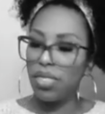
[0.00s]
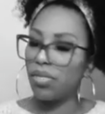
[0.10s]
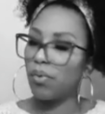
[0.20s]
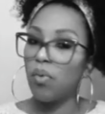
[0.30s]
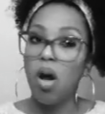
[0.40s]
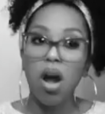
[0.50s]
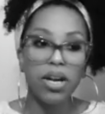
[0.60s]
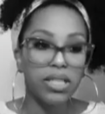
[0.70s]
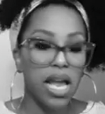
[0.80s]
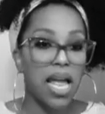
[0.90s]
through
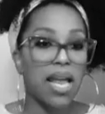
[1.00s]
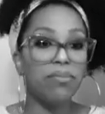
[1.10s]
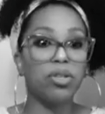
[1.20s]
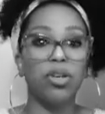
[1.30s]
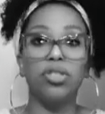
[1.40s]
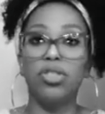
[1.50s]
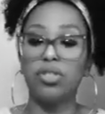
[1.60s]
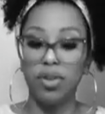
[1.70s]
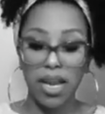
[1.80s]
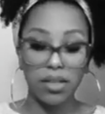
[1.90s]
hard times or
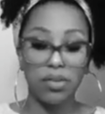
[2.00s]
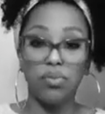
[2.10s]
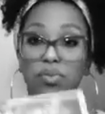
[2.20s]
just trying to